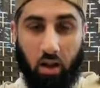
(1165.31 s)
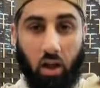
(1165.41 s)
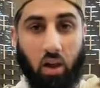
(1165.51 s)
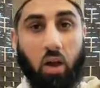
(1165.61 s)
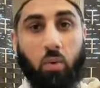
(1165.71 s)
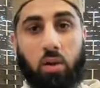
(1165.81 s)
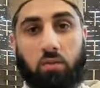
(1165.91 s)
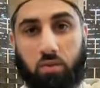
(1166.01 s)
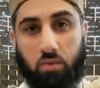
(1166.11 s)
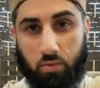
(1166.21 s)
Allah will love
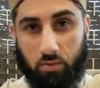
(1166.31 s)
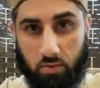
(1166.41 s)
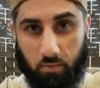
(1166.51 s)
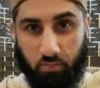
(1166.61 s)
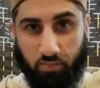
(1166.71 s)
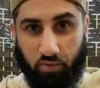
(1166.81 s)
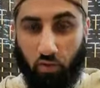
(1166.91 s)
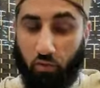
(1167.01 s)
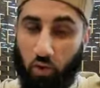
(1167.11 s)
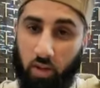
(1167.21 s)
you.
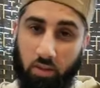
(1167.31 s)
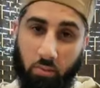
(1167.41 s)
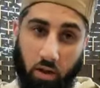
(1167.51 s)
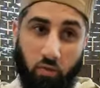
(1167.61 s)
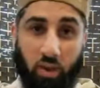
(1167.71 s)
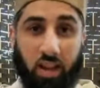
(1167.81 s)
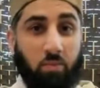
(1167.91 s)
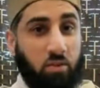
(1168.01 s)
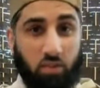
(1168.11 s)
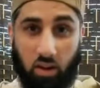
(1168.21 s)
So following if we claim
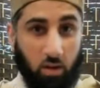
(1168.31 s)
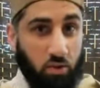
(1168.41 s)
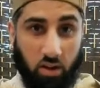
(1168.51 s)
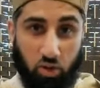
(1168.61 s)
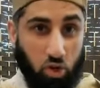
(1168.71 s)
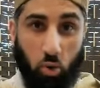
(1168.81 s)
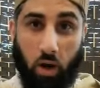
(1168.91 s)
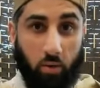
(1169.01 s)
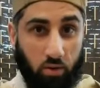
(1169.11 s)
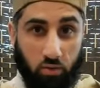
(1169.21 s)
love Allah, we got to show
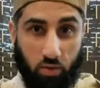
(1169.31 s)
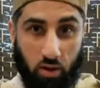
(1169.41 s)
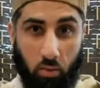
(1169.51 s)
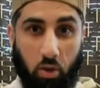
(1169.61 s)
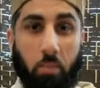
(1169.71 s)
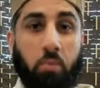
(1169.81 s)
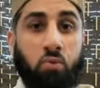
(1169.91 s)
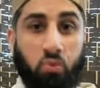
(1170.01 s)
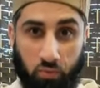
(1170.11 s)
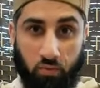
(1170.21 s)
our love to Allah. We got to
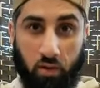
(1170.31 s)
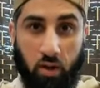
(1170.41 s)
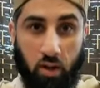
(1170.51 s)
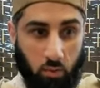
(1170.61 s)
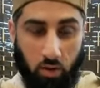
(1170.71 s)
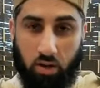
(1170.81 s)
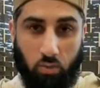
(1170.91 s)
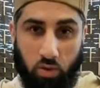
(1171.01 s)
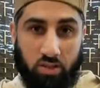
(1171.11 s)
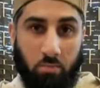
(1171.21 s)
prove.
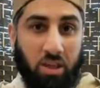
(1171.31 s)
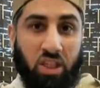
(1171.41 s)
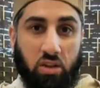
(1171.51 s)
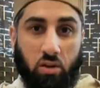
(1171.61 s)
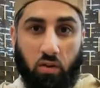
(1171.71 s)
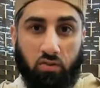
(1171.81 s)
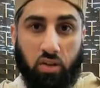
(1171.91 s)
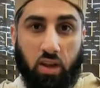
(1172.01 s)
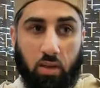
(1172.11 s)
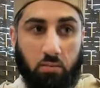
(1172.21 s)
What's the method of
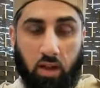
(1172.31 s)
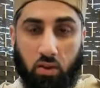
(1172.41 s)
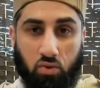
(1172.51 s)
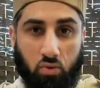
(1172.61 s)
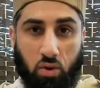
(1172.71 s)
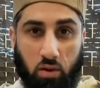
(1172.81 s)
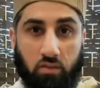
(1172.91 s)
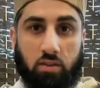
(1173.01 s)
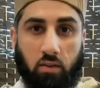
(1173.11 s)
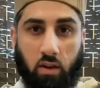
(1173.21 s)
really being true
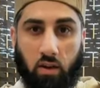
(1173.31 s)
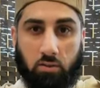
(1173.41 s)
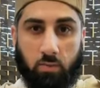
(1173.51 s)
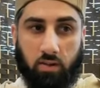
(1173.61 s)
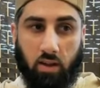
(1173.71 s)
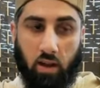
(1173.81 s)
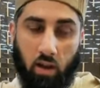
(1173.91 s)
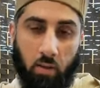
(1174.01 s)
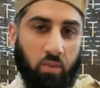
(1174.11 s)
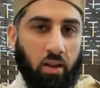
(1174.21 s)
lovers of Allah subhanahu wa
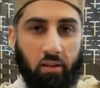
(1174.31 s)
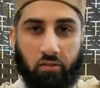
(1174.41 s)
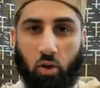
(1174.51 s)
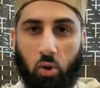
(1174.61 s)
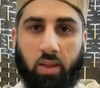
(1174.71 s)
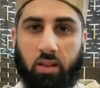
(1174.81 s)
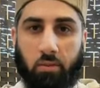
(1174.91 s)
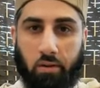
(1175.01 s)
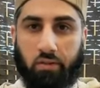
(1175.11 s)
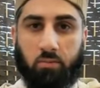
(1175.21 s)
ta'ala? Following the
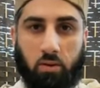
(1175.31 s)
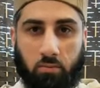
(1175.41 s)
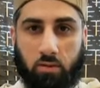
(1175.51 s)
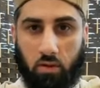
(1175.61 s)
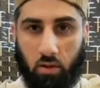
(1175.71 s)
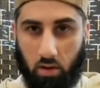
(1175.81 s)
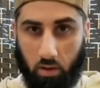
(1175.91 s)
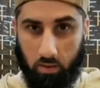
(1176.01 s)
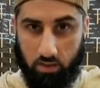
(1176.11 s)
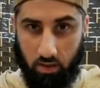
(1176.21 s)
Prophet Muhammad sallallahu alaihi
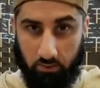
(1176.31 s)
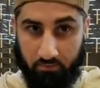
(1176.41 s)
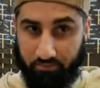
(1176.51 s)
wasallam.